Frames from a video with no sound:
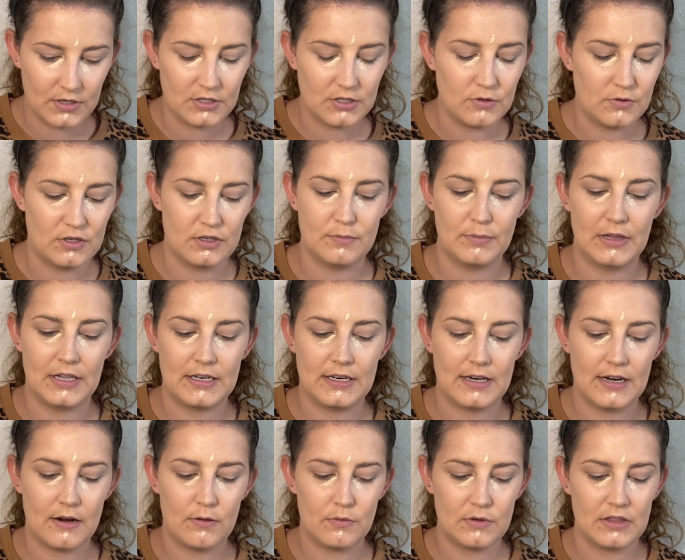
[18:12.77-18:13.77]
to just blend it
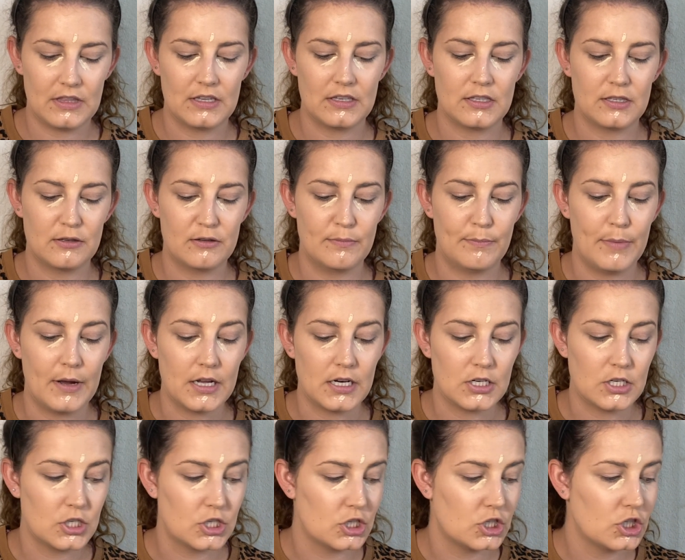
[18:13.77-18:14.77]
out with the
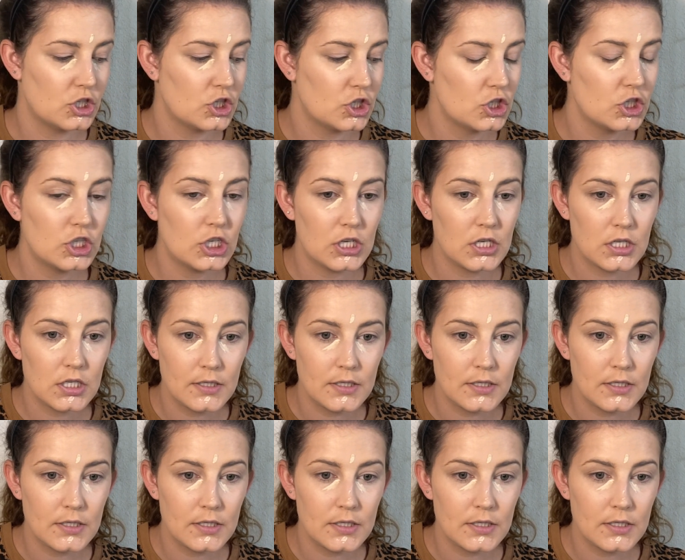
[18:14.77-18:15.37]
sponge.